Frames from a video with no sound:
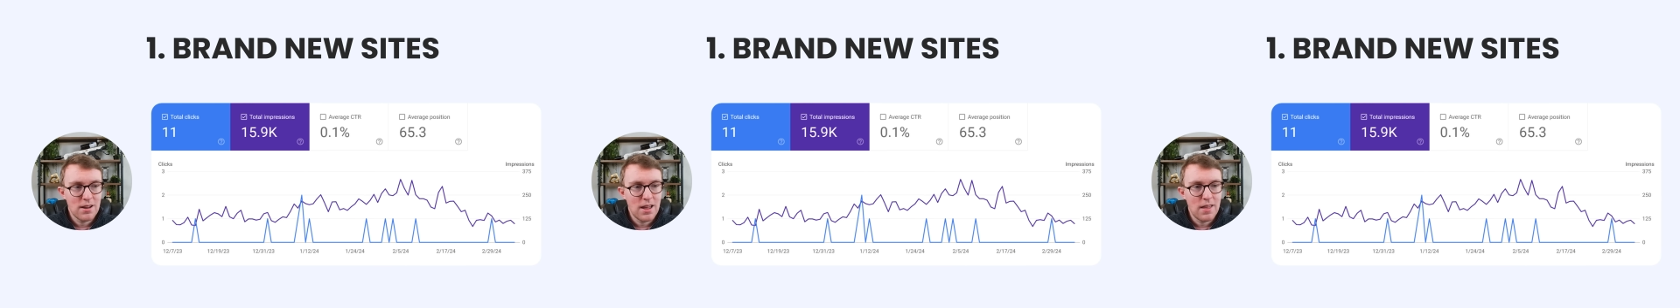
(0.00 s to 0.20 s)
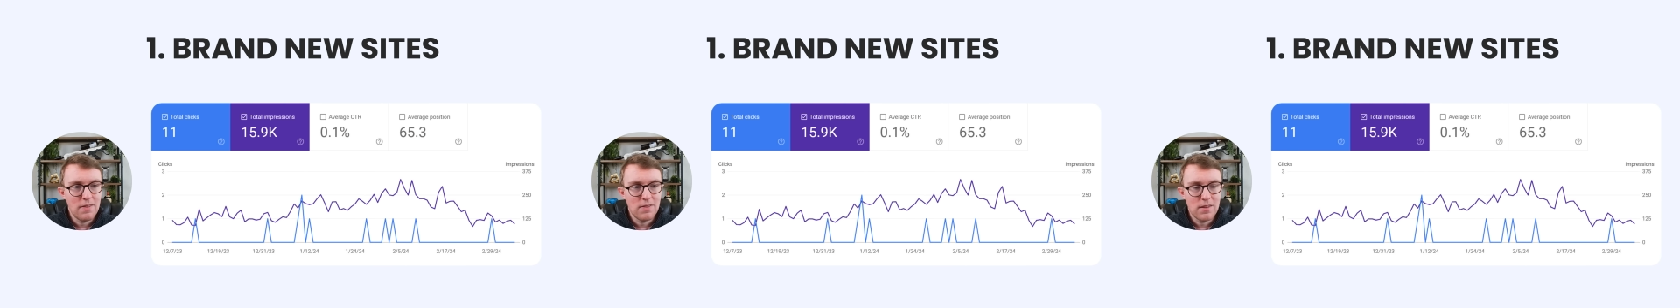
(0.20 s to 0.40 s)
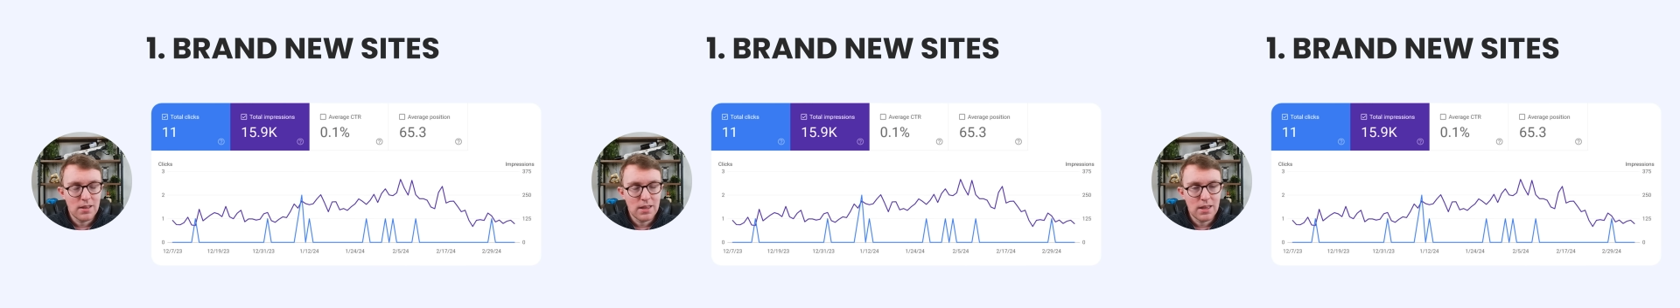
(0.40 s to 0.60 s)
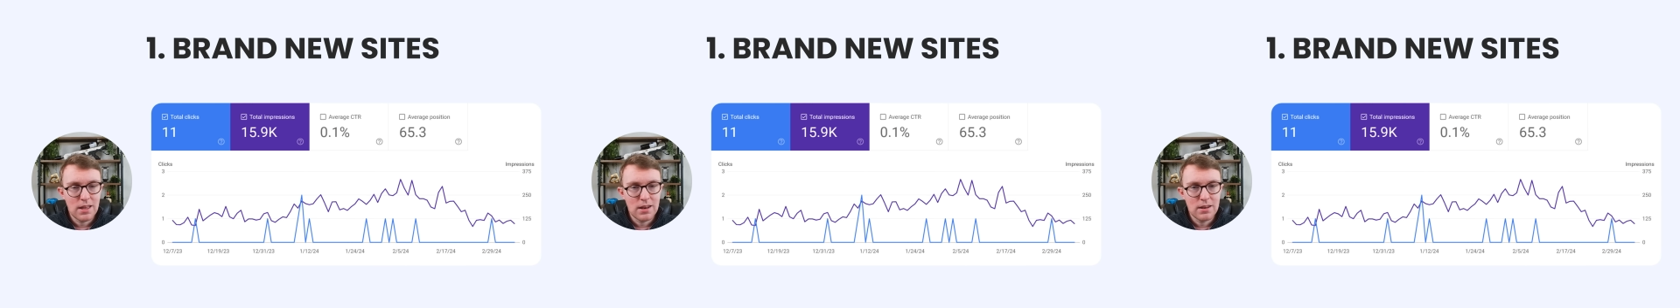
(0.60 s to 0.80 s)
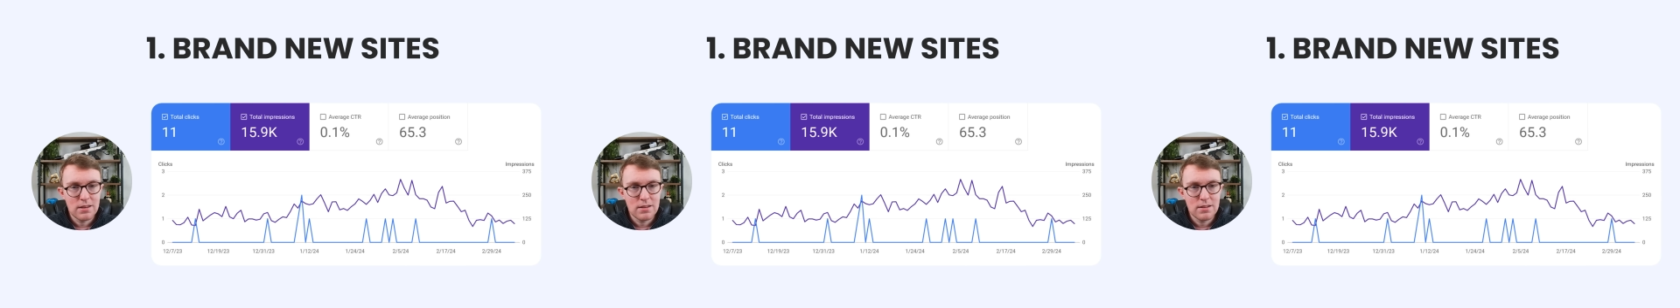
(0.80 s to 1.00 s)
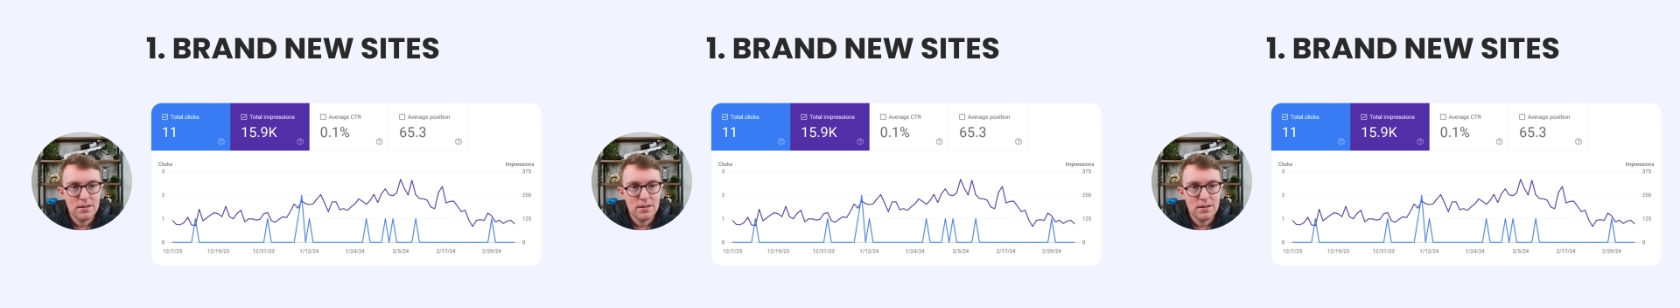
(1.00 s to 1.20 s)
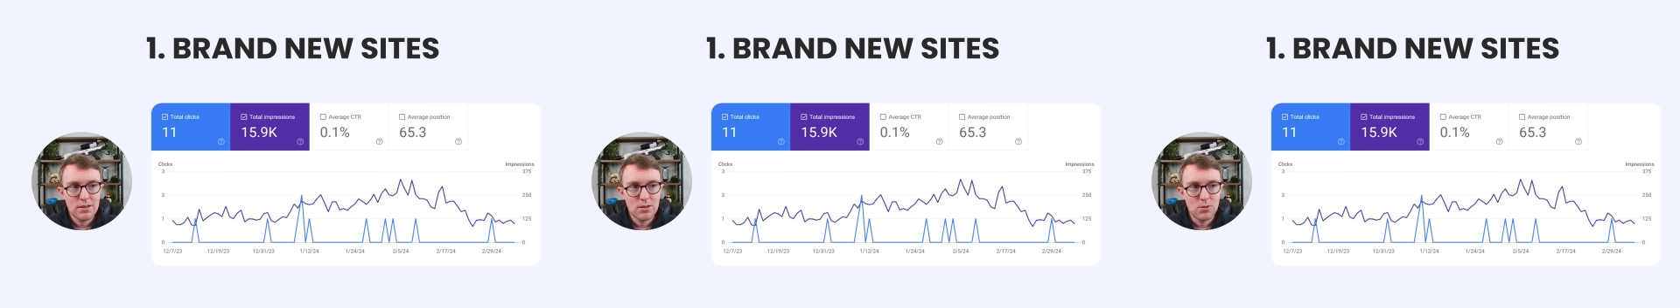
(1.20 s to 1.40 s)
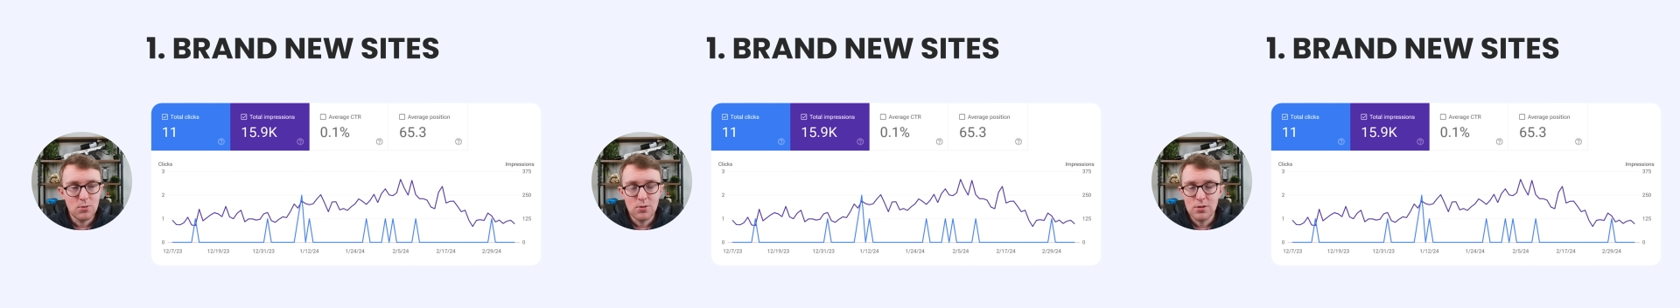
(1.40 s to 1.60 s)
And again,
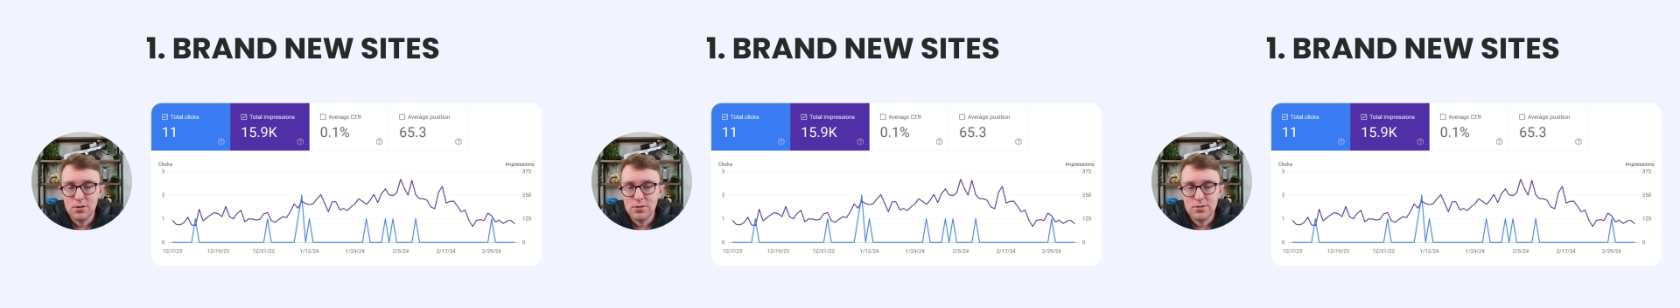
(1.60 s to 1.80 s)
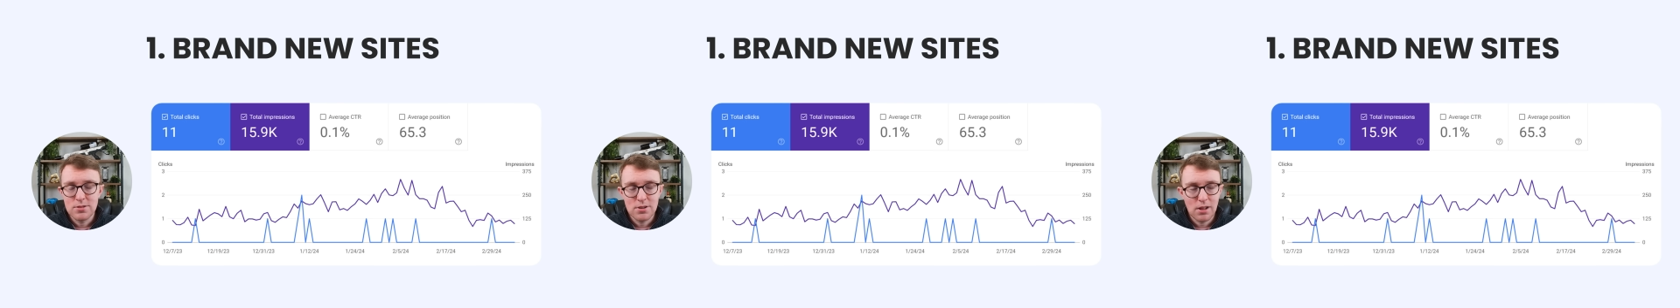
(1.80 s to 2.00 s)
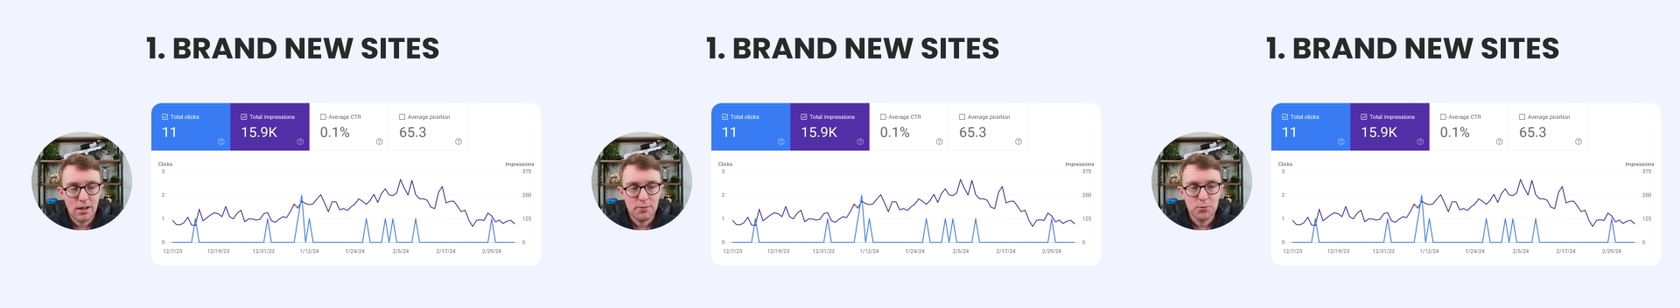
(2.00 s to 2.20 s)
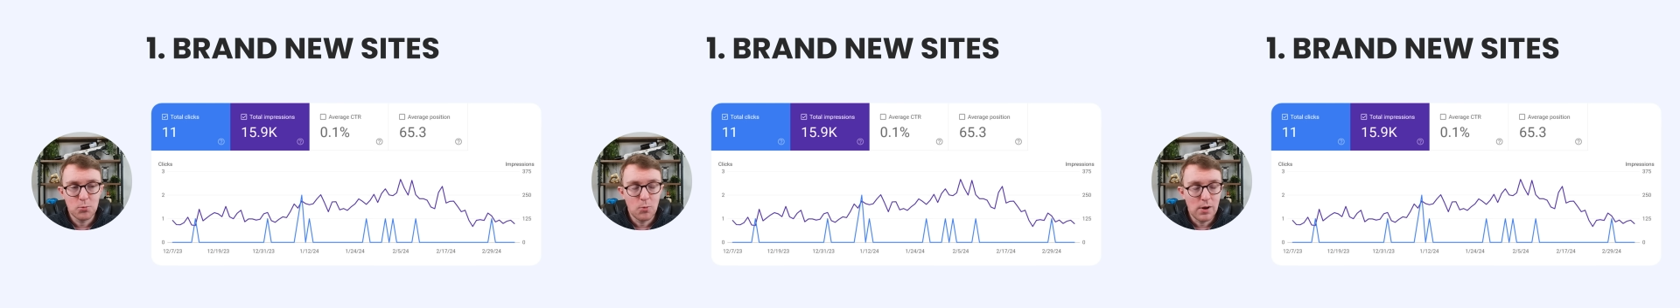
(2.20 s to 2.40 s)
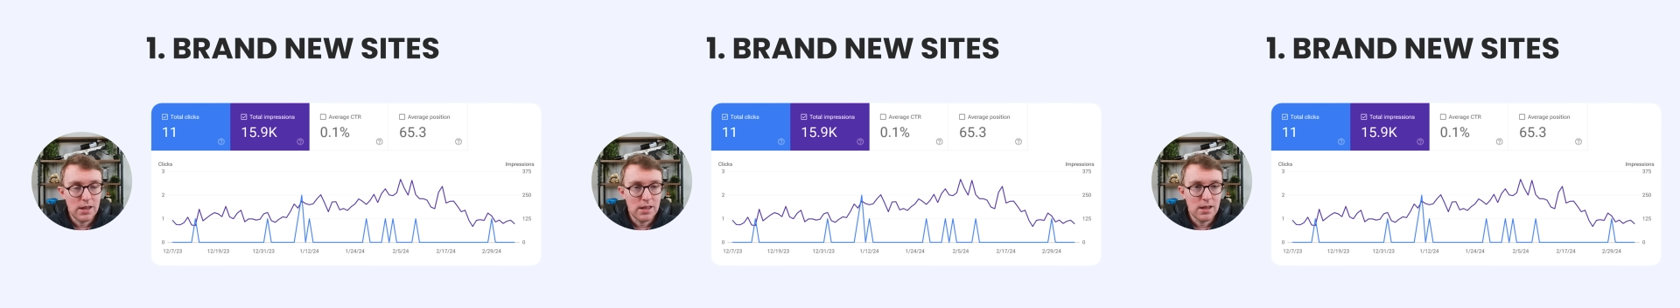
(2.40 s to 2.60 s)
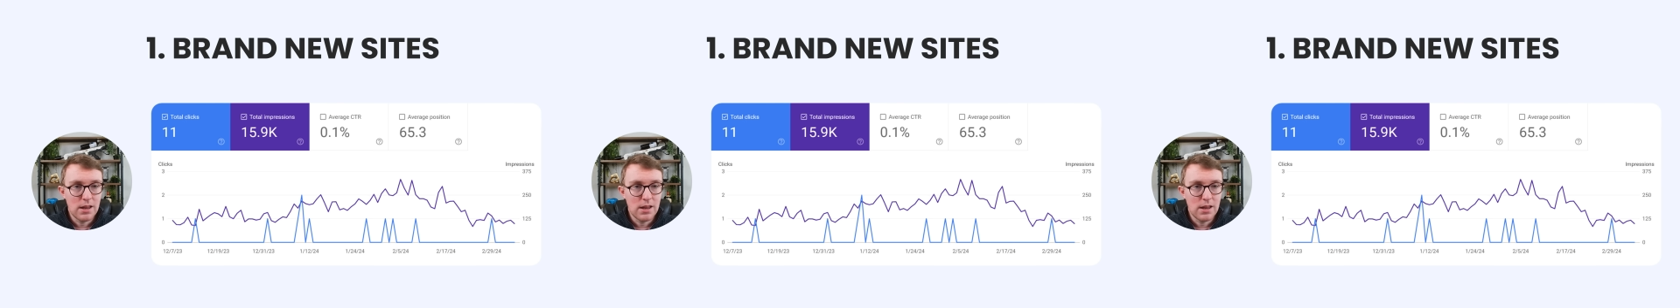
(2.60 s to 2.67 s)
you could still have to wait